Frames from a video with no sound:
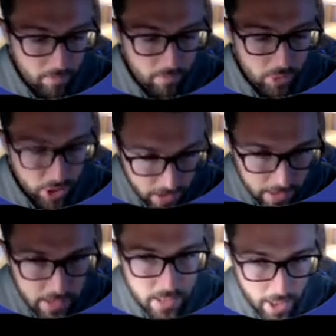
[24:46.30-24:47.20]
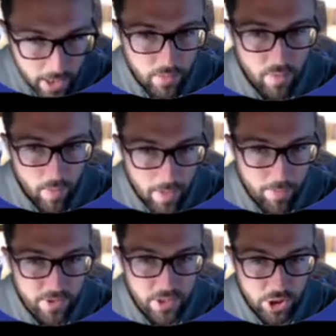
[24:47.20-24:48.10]
just like the title of the paper
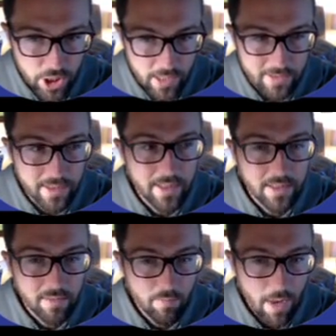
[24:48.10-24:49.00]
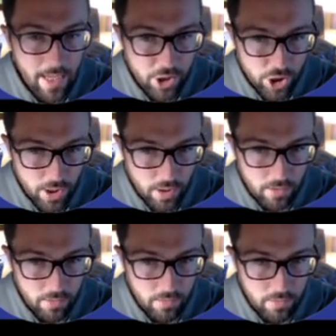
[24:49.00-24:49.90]
suggests, it is managing.
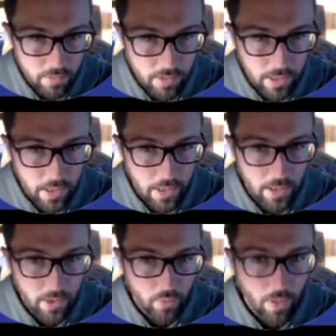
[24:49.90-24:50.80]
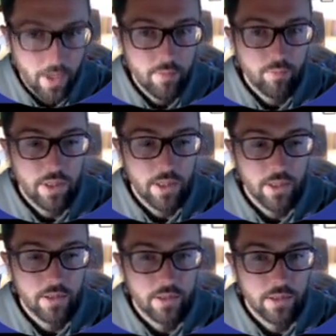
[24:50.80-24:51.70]
right?
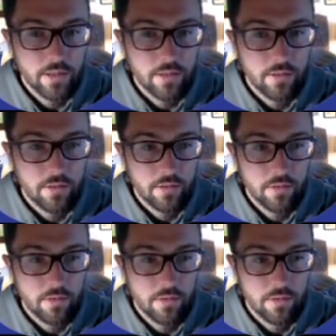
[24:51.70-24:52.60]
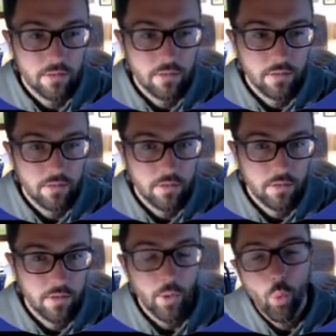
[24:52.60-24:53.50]
Because
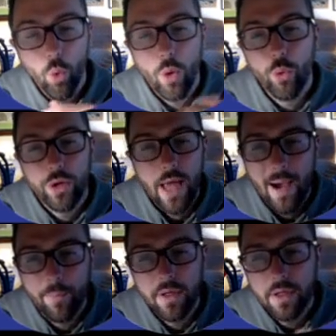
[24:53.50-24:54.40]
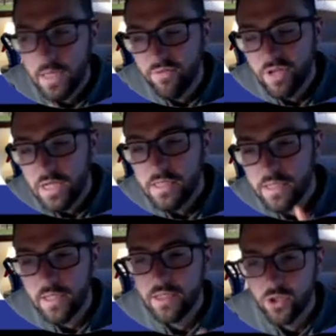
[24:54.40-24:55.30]
like what would happen if he
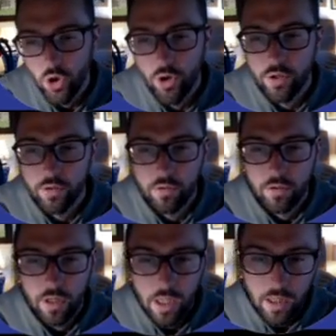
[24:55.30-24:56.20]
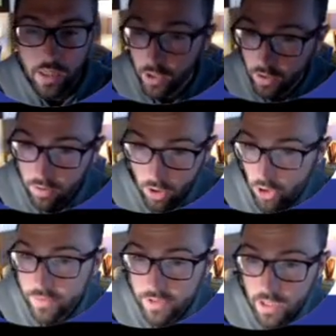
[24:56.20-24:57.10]
did start eating
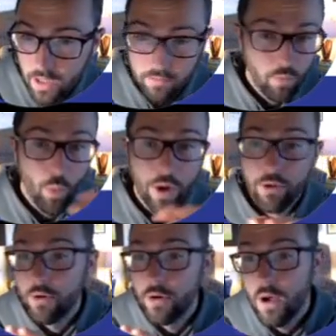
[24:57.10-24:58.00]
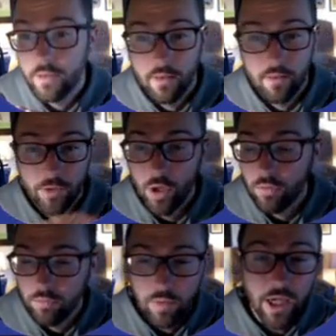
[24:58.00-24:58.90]
carbs again? Whether or not,
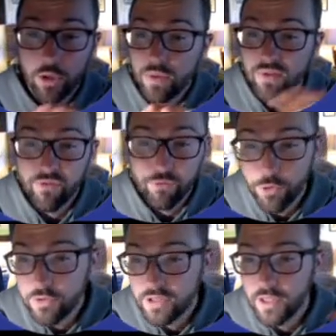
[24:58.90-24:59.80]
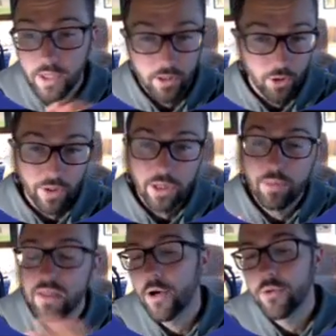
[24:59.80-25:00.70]
it could be fruit, it could be
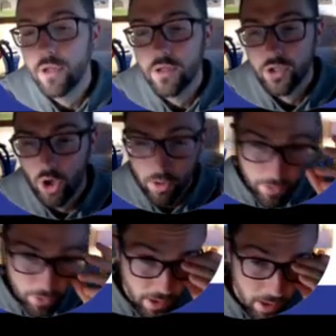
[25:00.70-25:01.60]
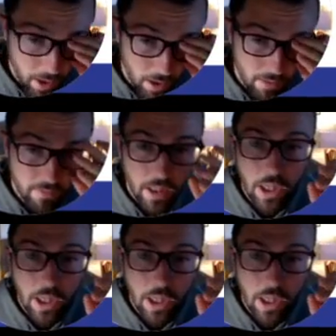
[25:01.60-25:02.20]
the healthiest carb you could think of.